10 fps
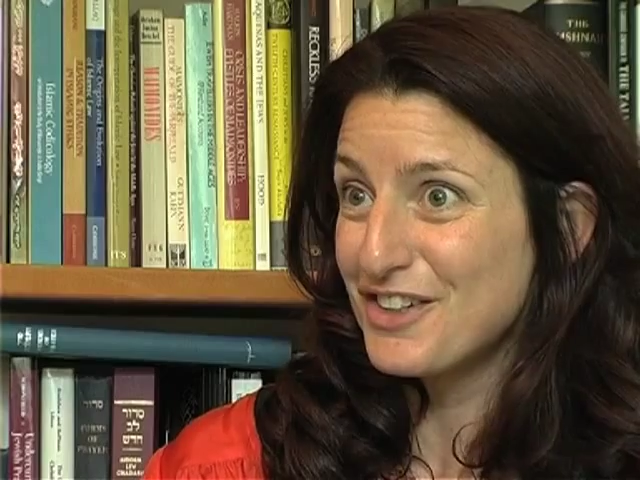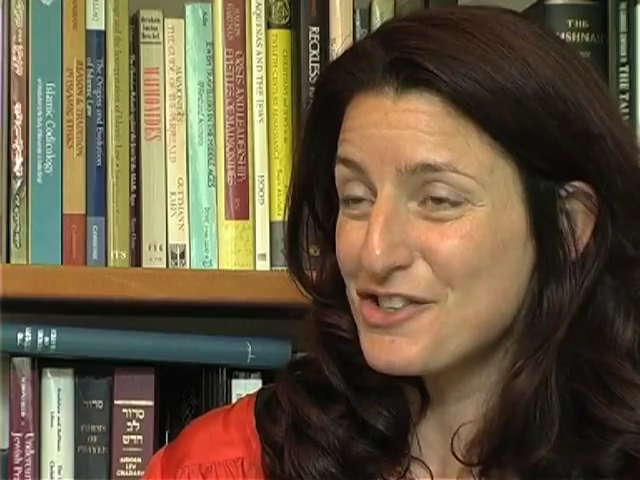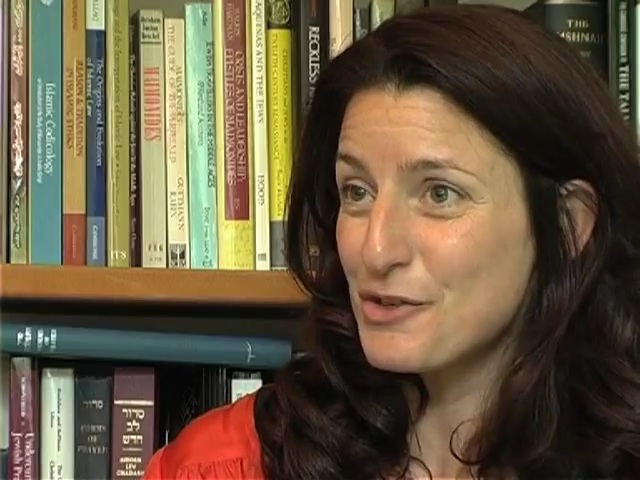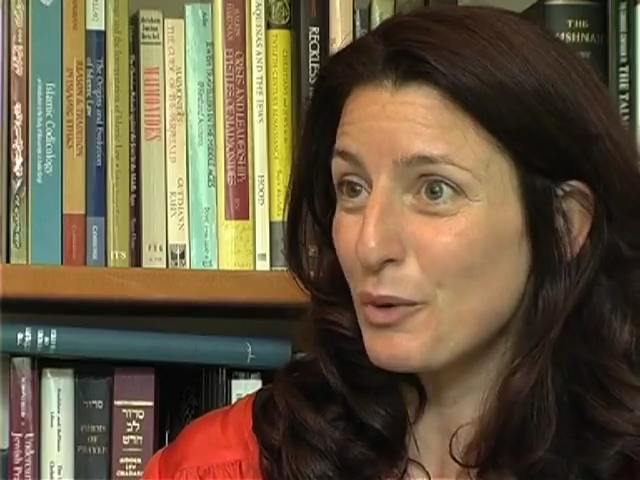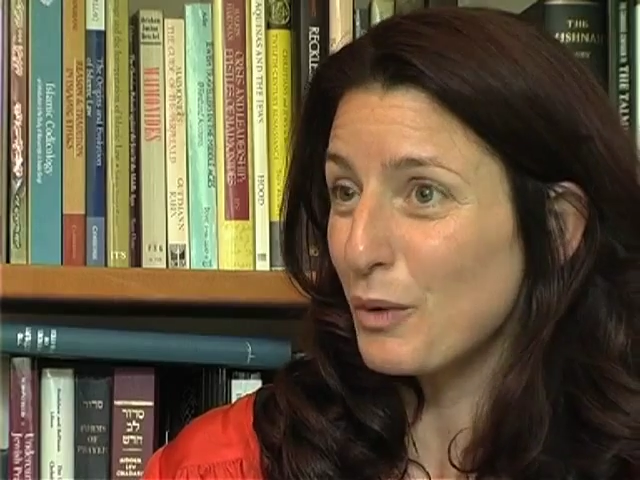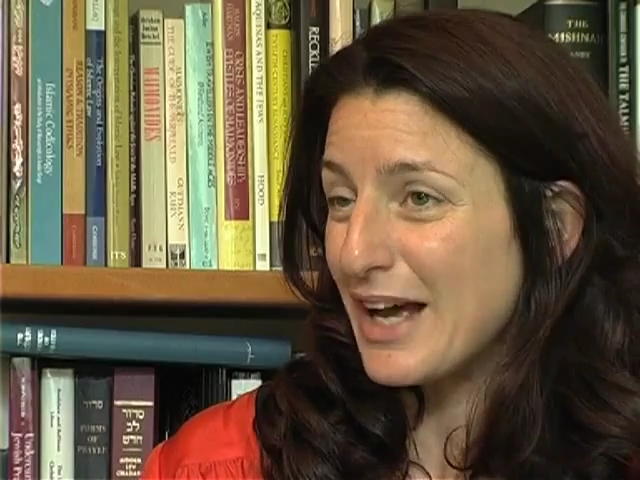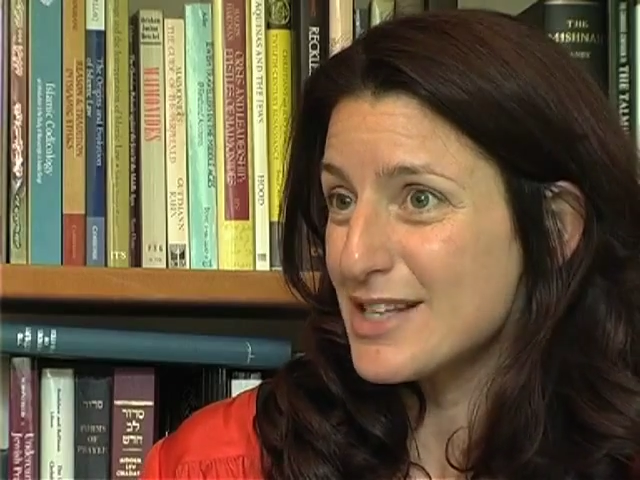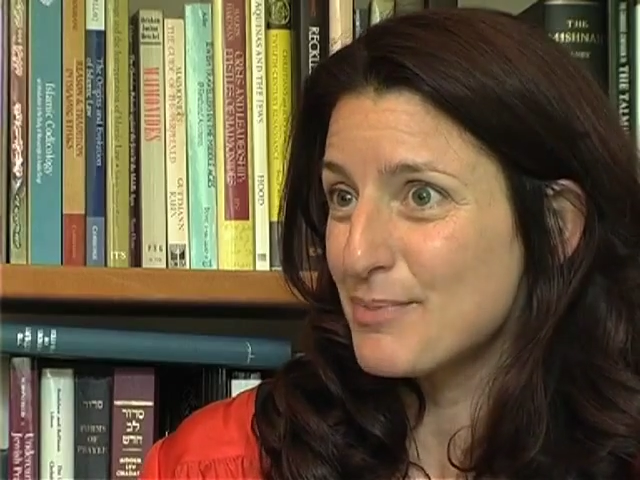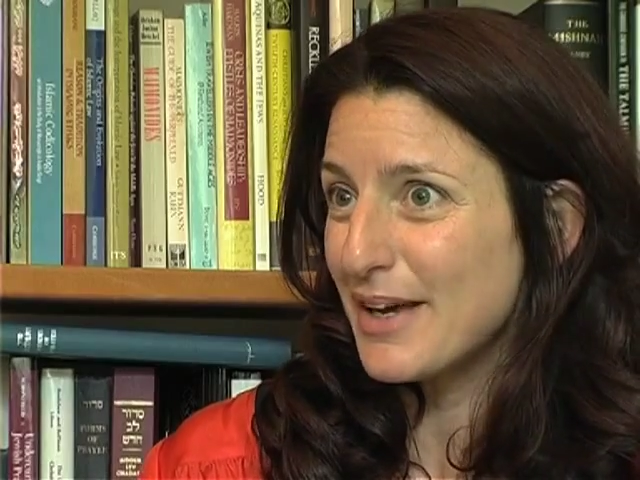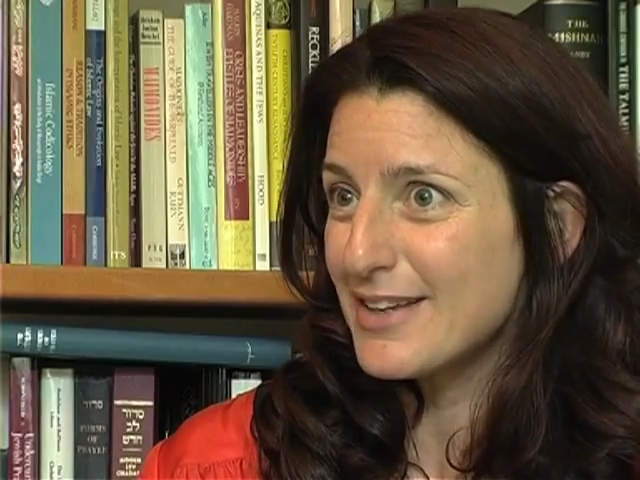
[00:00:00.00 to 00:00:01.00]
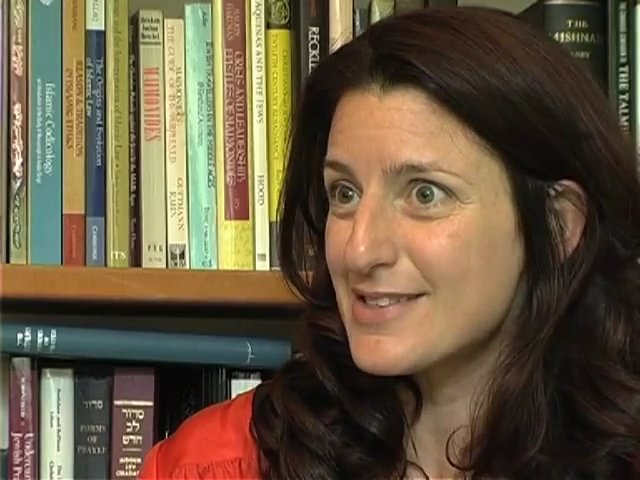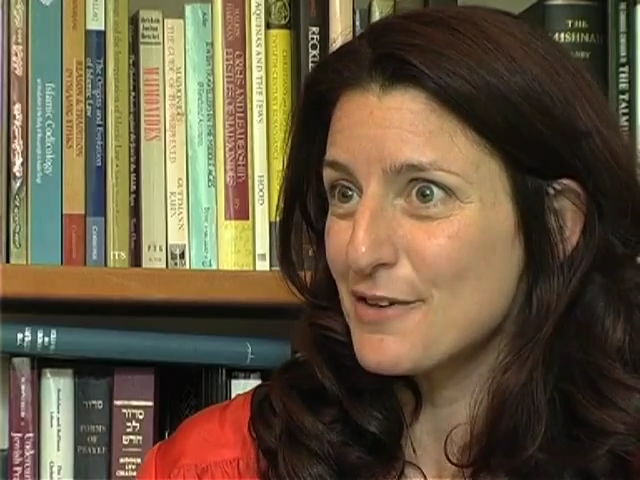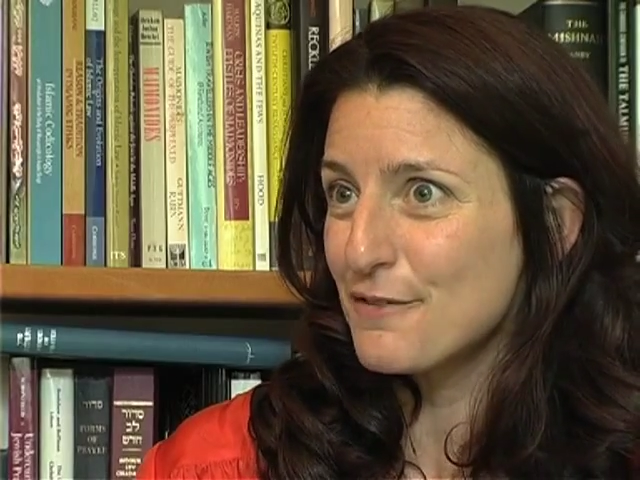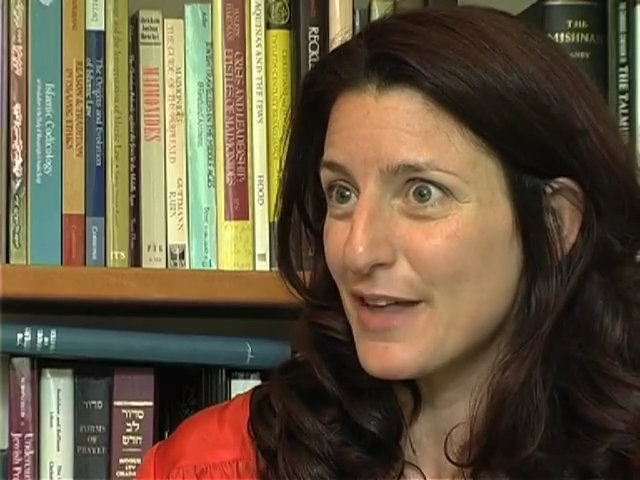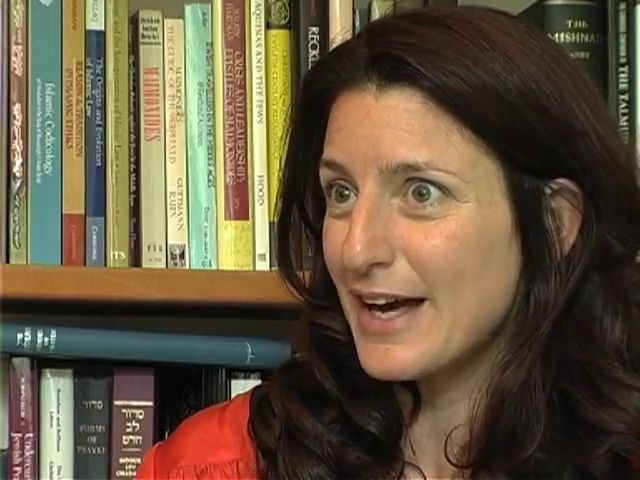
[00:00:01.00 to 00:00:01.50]
to all aspects
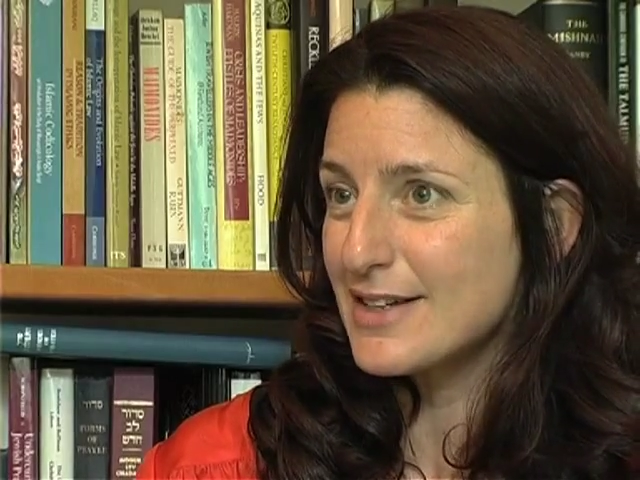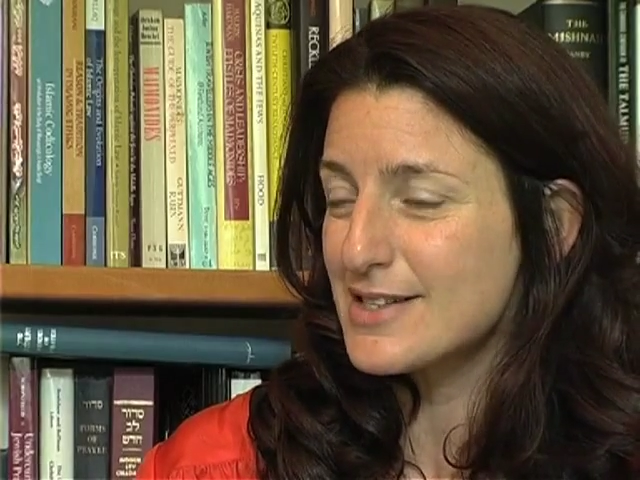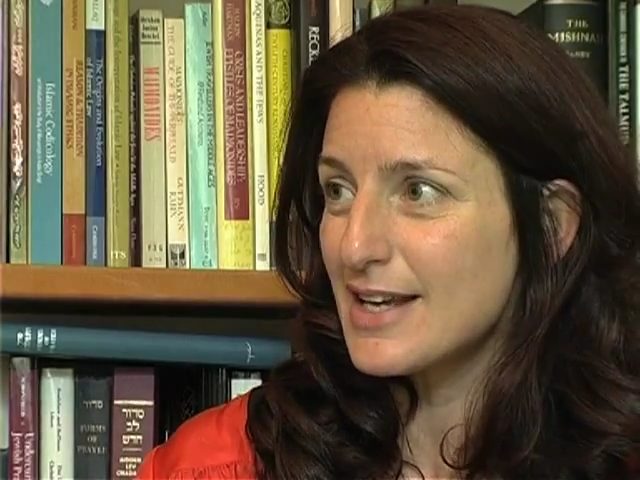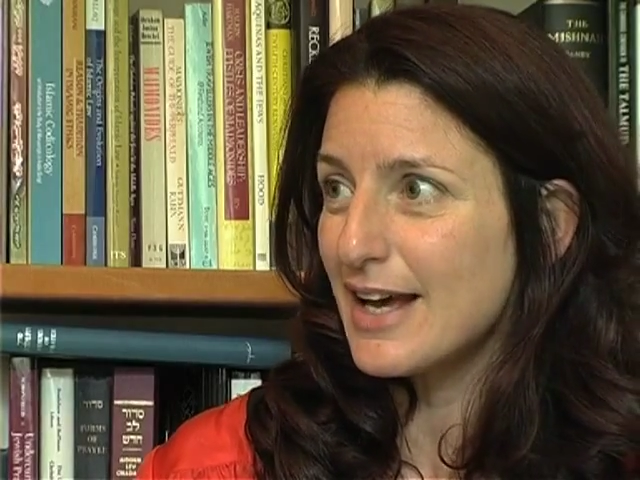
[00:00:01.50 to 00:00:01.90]
of that